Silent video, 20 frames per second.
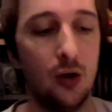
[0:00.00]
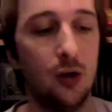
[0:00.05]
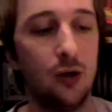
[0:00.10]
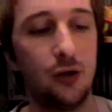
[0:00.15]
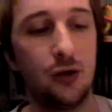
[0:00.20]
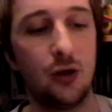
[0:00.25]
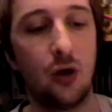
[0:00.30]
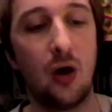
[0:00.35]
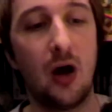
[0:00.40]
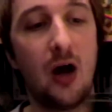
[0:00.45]

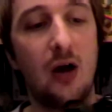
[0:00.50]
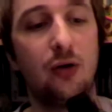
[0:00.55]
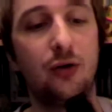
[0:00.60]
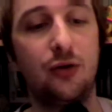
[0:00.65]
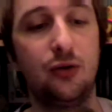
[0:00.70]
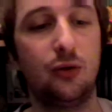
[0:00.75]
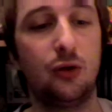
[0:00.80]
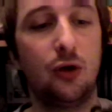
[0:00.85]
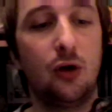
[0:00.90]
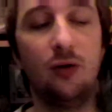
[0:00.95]
So I
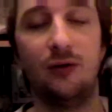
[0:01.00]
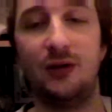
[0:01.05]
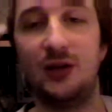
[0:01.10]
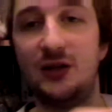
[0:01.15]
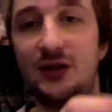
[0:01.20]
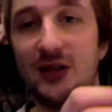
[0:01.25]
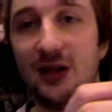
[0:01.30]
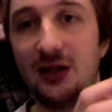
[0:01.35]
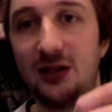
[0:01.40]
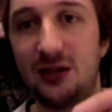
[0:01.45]
also got
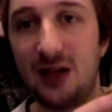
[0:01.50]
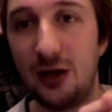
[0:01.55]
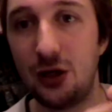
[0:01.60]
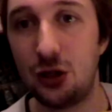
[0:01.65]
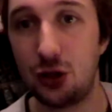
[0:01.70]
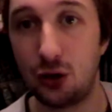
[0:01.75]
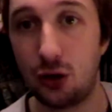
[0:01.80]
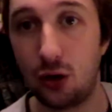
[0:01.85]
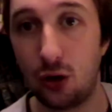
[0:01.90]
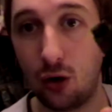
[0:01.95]
this
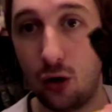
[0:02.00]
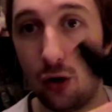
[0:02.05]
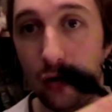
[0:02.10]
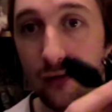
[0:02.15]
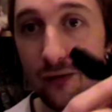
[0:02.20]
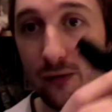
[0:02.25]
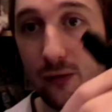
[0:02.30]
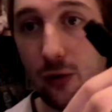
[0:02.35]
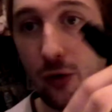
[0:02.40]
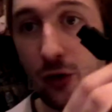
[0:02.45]
extension
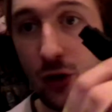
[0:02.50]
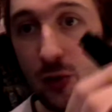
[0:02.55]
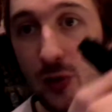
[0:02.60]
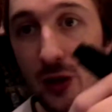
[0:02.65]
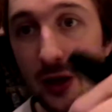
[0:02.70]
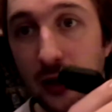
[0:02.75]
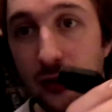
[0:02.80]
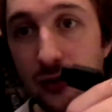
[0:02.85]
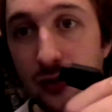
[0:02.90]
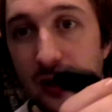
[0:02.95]
cord for the
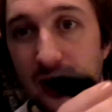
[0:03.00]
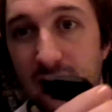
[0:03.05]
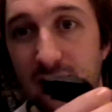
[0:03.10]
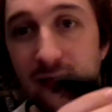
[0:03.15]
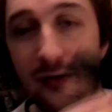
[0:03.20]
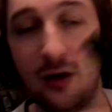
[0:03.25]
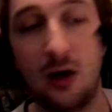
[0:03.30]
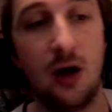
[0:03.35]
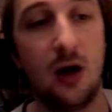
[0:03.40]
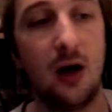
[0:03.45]
Mega
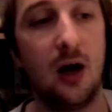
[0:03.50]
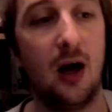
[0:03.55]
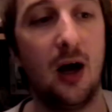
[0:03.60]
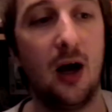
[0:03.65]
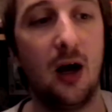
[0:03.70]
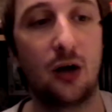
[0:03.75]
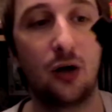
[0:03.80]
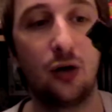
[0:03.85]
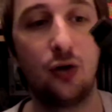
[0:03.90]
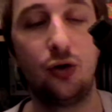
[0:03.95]
Drive
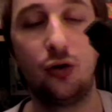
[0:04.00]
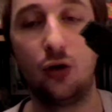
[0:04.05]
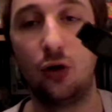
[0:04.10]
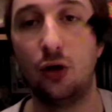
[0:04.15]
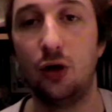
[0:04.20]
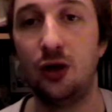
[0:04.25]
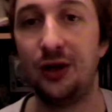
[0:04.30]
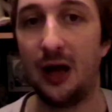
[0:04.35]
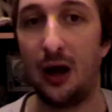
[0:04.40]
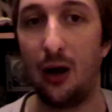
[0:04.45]

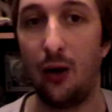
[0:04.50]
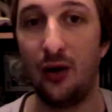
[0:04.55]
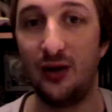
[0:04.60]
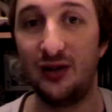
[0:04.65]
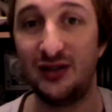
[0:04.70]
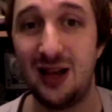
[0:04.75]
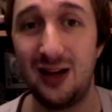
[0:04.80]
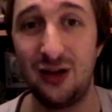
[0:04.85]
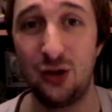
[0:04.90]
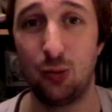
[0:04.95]
controller. Now,
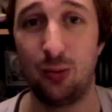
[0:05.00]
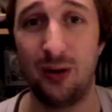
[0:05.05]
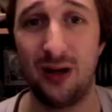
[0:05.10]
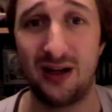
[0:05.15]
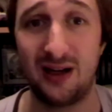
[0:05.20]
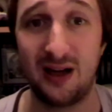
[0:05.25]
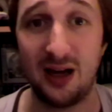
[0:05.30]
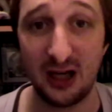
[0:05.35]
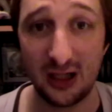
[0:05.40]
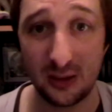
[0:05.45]
essential bit
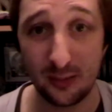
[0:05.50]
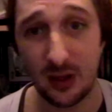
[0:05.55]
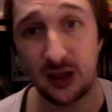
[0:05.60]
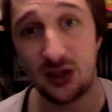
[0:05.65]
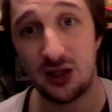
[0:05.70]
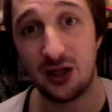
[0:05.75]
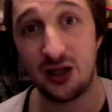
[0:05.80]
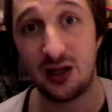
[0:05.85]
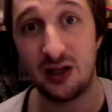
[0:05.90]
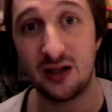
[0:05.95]
of kit,
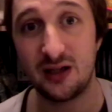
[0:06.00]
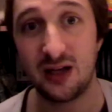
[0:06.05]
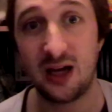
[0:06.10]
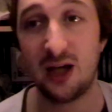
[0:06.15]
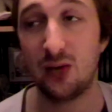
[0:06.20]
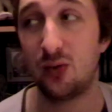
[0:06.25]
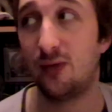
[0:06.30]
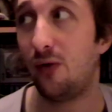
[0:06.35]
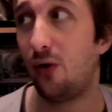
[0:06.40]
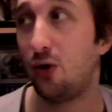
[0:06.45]
especially these
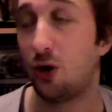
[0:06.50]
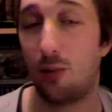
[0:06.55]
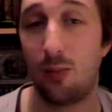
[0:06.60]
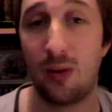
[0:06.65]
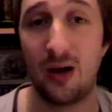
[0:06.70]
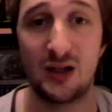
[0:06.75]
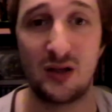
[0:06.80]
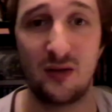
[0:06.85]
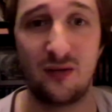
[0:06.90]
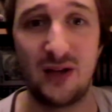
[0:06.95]
days. We've all got
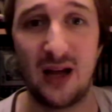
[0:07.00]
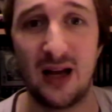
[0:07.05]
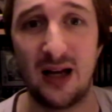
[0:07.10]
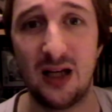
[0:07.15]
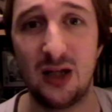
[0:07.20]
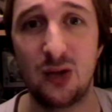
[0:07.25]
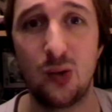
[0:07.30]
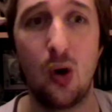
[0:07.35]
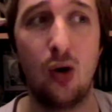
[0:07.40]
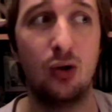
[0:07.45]
massive
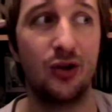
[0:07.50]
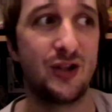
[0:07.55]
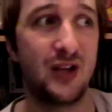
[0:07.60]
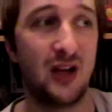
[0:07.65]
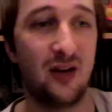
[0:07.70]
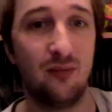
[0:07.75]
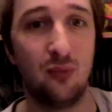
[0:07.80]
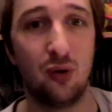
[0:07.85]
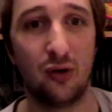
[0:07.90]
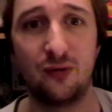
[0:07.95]
tellies. We're all
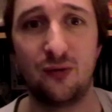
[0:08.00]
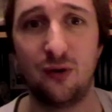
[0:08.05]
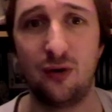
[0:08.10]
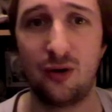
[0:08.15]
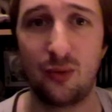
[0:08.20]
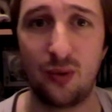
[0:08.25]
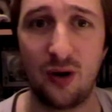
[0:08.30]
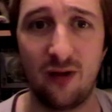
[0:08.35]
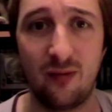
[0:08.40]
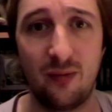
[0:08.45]
sitting much
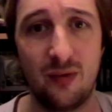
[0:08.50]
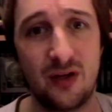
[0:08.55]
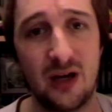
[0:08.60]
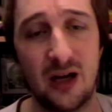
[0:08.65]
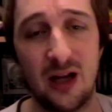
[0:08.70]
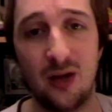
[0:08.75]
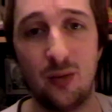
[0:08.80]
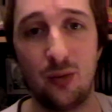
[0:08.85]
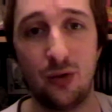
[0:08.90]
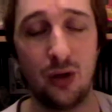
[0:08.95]
further away from the
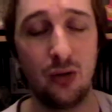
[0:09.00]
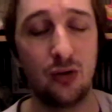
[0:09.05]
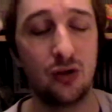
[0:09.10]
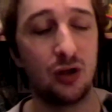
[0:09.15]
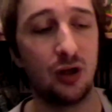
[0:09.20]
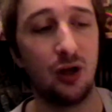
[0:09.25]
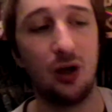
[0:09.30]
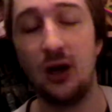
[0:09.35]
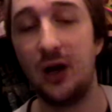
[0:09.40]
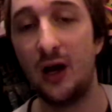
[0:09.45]
telly than we used
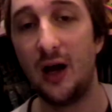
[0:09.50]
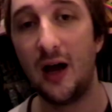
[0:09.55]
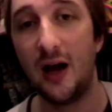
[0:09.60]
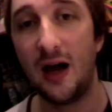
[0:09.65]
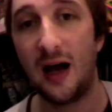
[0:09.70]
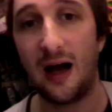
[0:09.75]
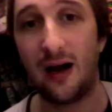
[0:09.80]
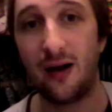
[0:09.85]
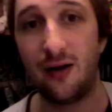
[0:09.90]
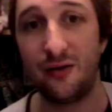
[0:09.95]
to.
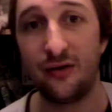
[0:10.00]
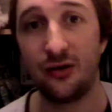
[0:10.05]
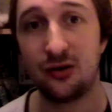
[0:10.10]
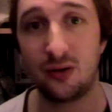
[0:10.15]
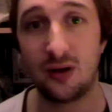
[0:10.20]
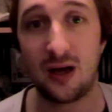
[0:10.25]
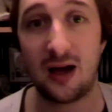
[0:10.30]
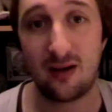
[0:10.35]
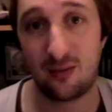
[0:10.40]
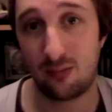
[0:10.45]
And
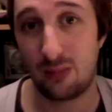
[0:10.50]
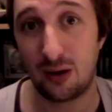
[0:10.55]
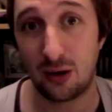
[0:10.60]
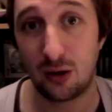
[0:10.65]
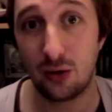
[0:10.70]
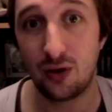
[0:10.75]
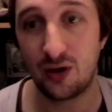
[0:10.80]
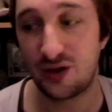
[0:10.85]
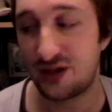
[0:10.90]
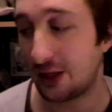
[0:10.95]
my
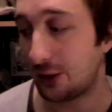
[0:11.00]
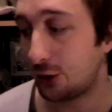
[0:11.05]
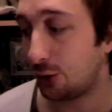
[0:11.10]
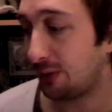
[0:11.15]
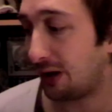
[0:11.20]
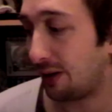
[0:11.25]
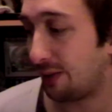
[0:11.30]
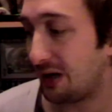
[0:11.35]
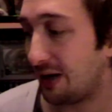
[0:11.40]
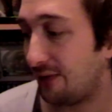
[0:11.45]
current
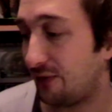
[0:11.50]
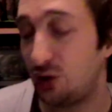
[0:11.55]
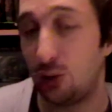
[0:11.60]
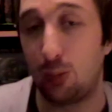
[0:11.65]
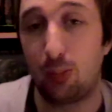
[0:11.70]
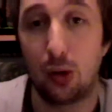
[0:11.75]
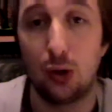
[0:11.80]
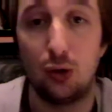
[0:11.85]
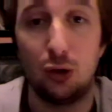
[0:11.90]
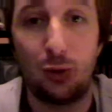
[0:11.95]
setup, I've been having to
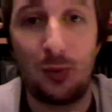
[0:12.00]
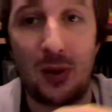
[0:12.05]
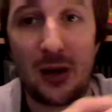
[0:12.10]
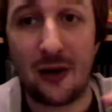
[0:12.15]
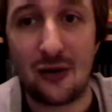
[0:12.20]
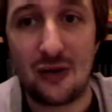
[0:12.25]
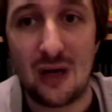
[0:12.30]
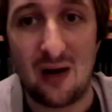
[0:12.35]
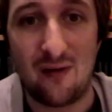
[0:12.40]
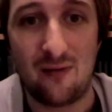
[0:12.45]
pull the
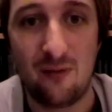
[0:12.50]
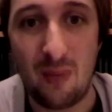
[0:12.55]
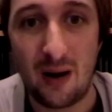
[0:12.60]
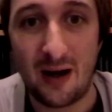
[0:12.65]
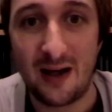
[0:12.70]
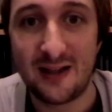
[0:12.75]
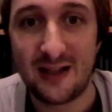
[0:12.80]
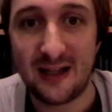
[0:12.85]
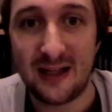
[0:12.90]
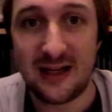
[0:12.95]
Mega Drive from
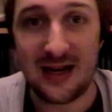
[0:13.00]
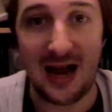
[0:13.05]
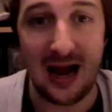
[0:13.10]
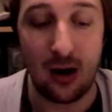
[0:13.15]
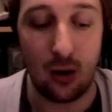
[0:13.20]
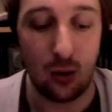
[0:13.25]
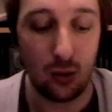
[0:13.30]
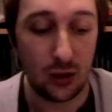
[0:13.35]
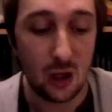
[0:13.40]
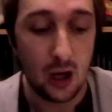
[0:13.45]
Mega CD
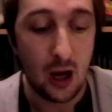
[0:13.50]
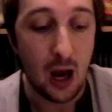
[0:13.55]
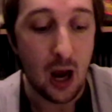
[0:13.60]
out,